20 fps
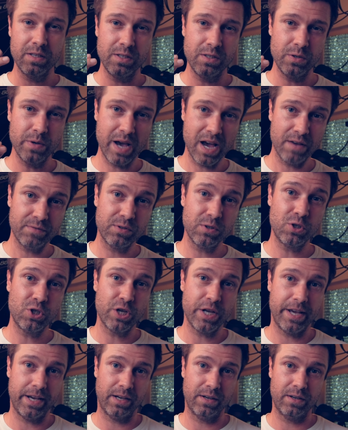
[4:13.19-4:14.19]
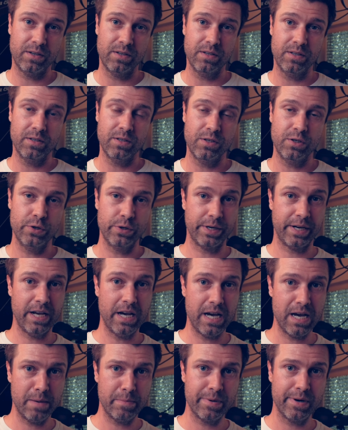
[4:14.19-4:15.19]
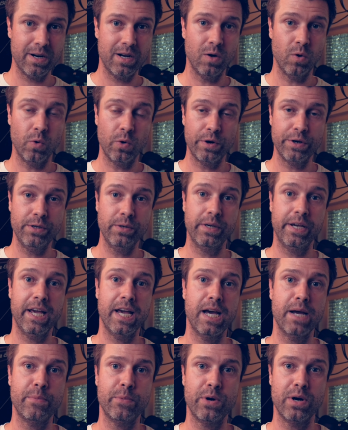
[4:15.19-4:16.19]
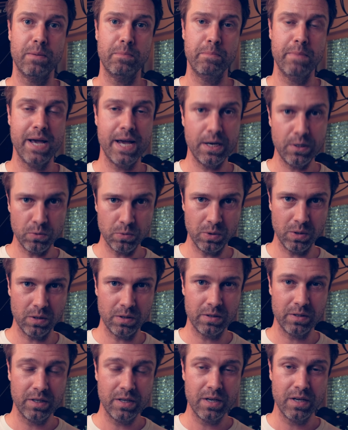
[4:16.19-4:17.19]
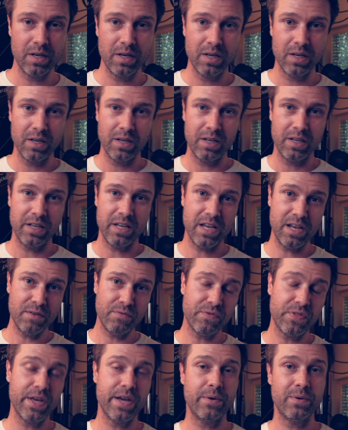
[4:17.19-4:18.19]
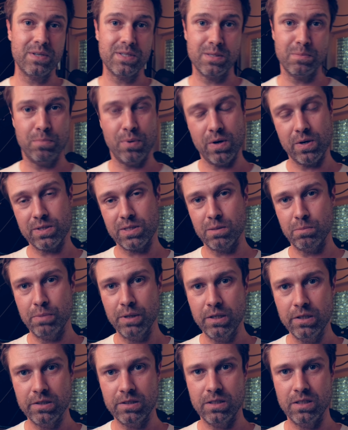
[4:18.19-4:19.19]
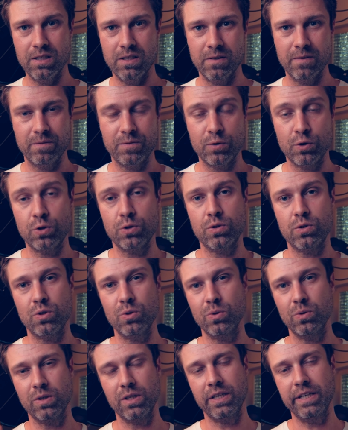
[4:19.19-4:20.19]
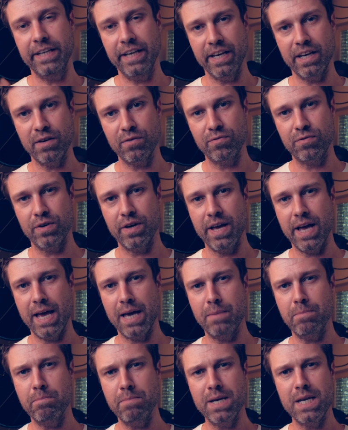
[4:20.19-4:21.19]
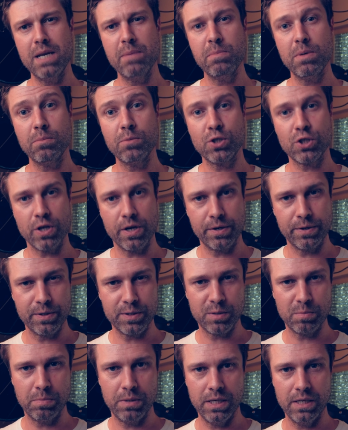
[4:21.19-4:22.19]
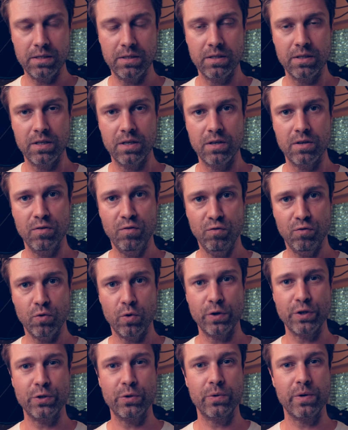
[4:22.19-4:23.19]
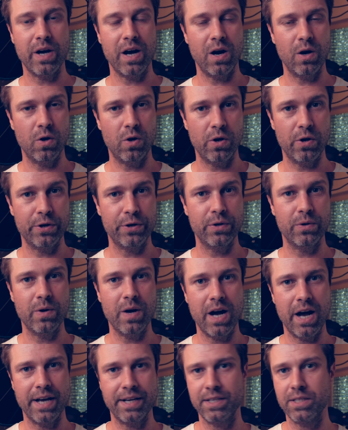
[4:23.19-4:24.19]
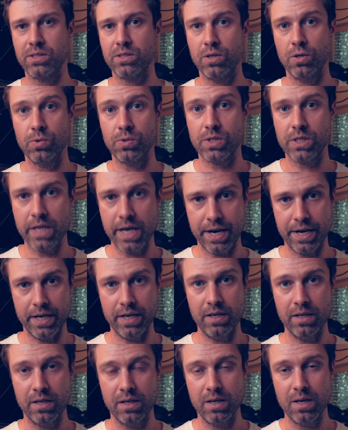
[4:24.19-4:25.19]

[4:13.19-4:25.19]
you have to check your camera or your camera manual if there is a possibility to give a minimum shutter speed for your auto ISO setting.